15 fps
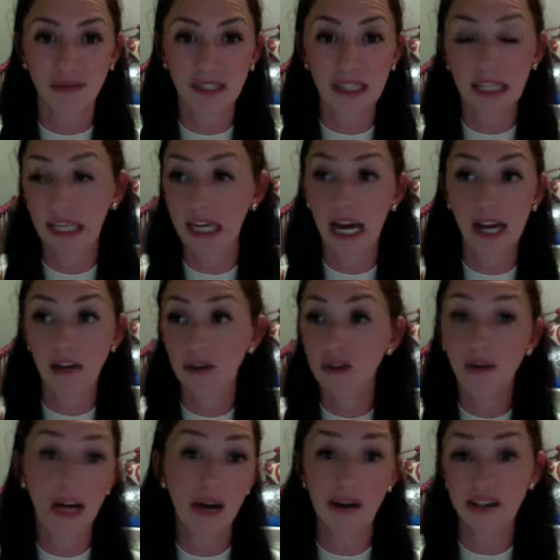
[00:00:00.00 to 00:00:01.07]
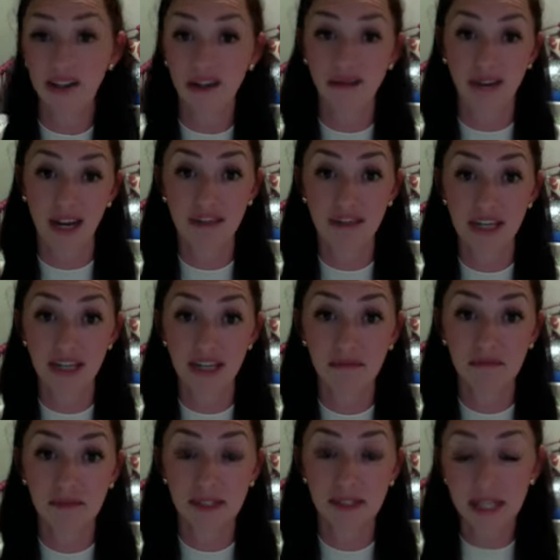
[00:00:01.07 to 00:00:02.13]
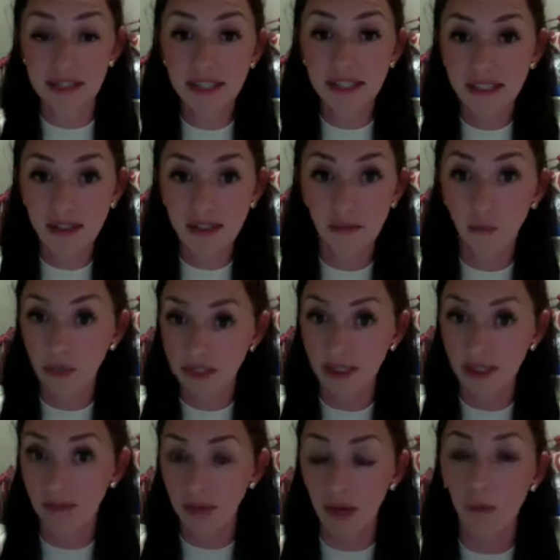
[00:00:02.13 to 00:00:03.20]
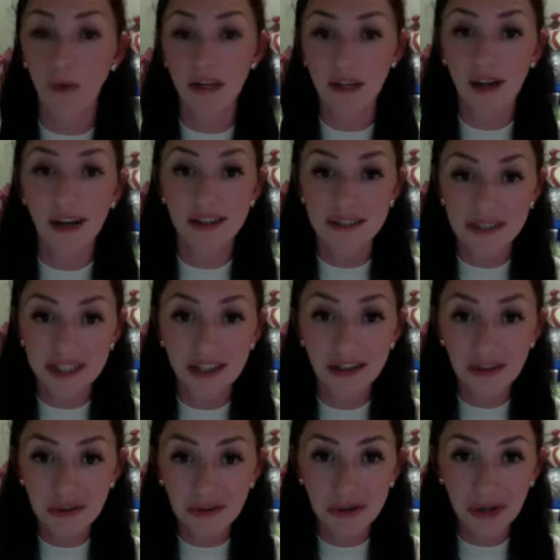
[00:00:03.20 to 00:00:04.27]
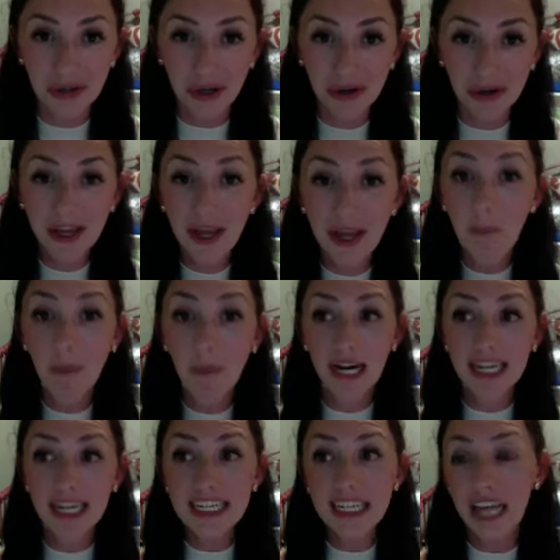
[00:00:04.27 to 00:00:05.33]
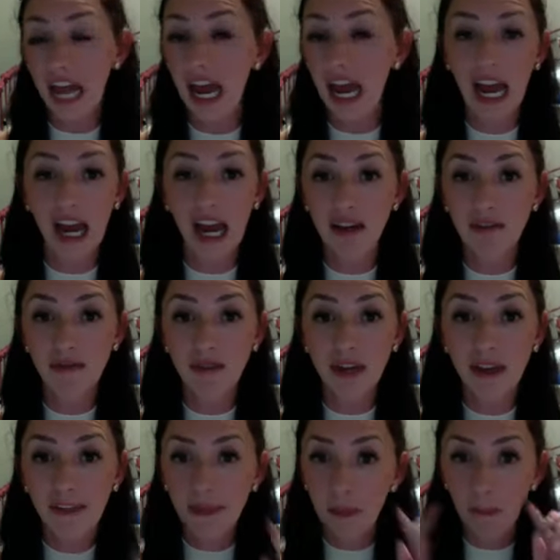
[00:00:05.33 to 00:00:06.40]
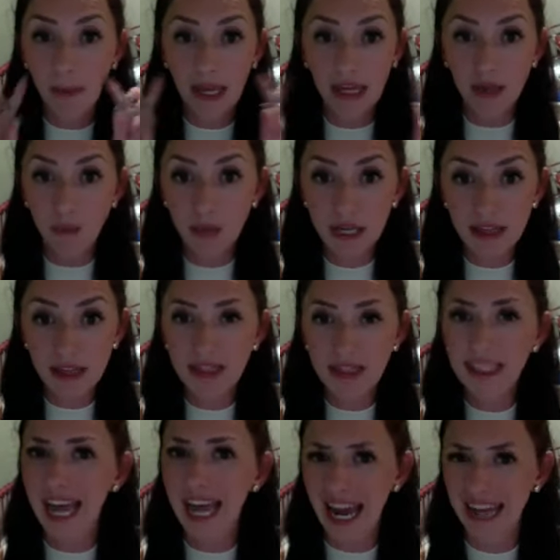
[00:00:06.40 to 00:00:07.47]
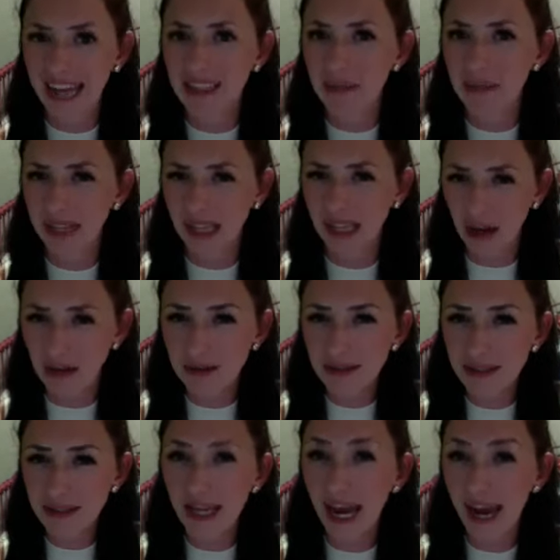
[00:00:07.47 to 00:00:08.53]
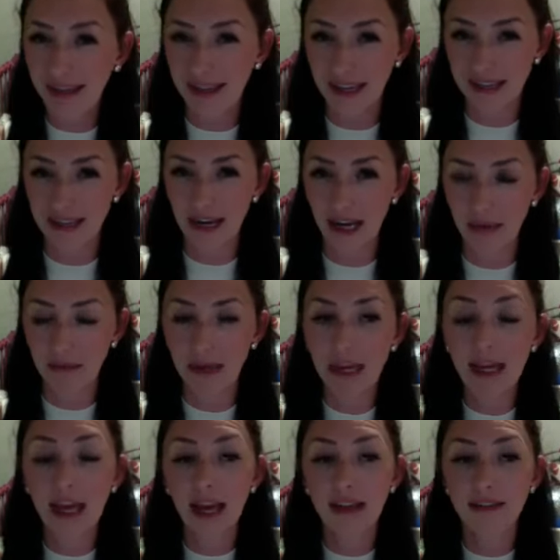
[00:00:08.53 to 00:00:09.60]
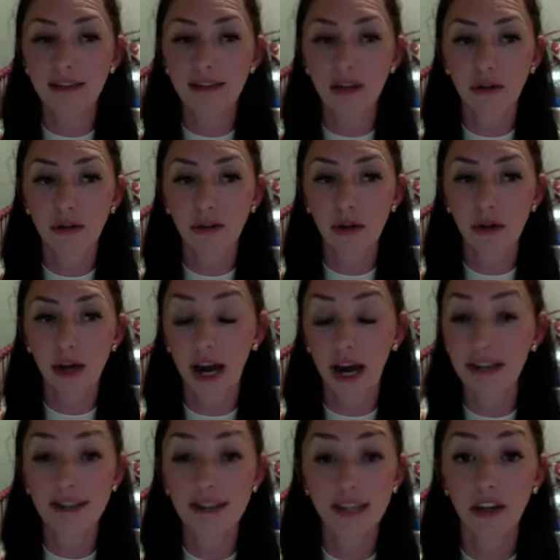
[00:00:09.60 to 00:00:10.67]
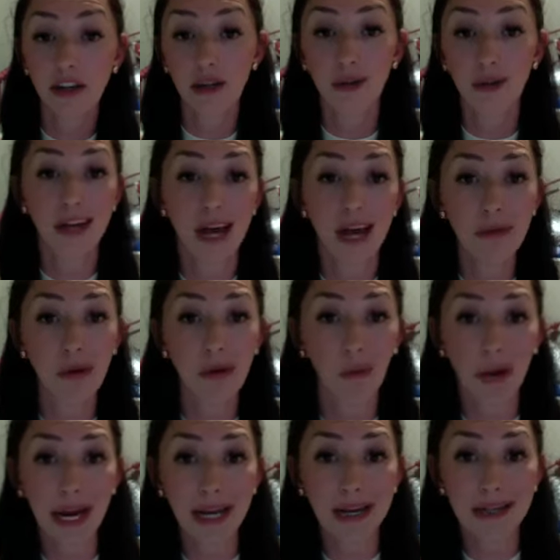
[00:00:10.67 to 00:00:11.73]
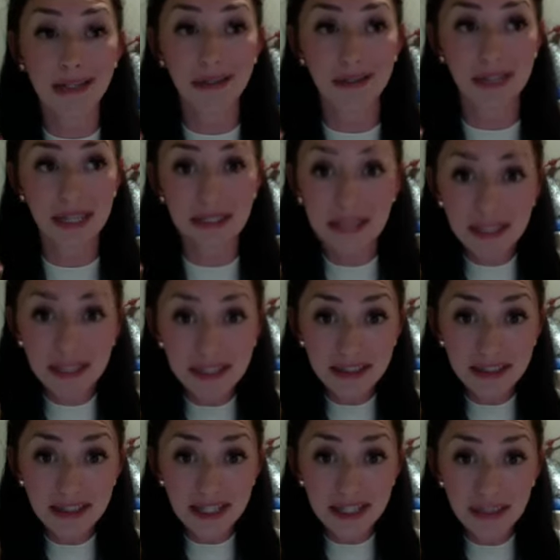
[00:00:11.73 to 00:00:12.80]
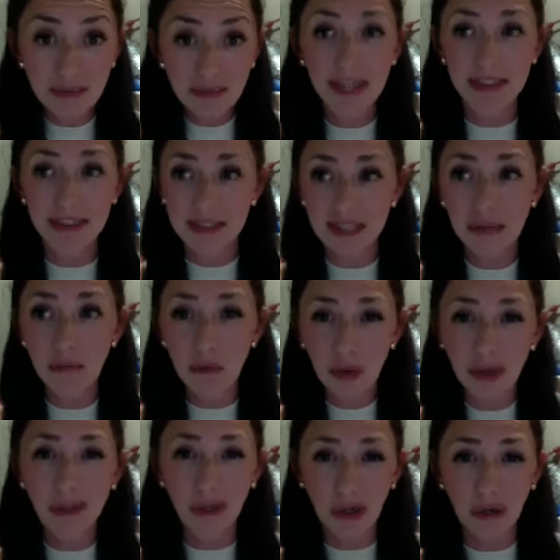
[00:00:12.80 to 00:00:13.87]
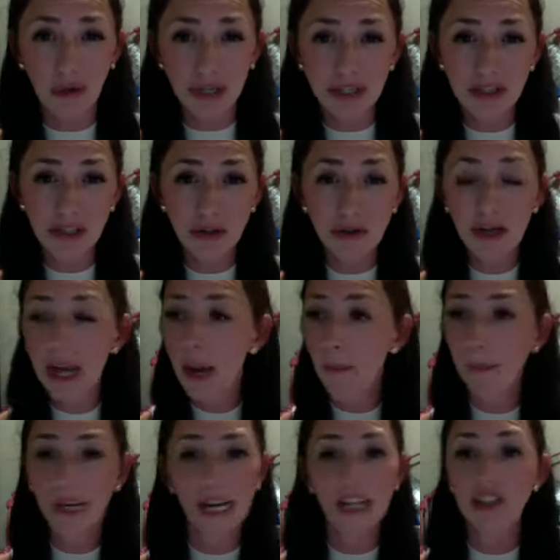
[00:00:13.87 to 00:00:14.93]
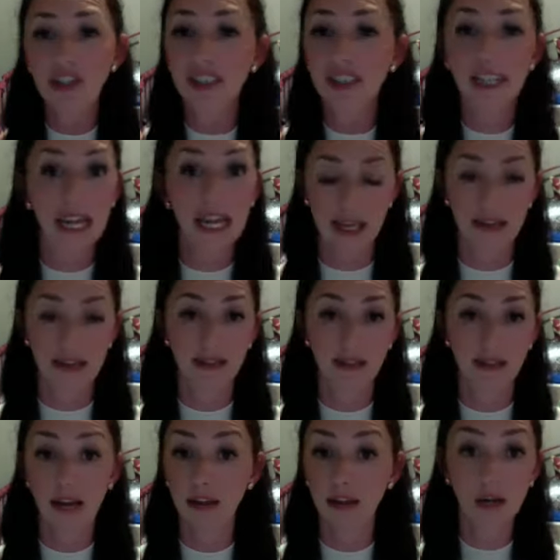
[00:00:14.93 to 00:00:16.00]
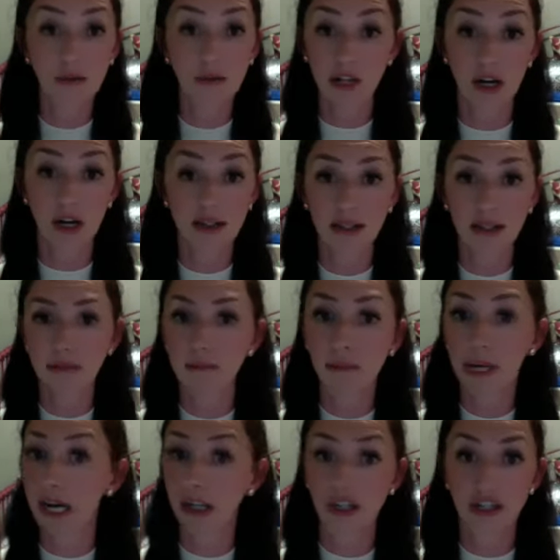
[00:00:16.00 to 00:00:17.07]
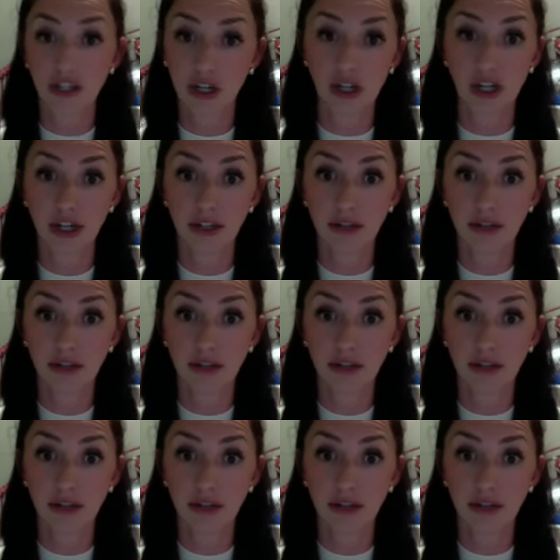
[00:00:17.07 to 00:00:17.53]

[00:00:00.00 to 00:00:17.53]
Like, I don't know how I survived it. Scentsy's was like my one constant through it all, but I didn't have the bandwidth to add something else at that time. And so I said, you know what, I'm going to wait until Scentsy does this, because at some point they're going to, but I just can't. I thought it was awesome, but I just couldn't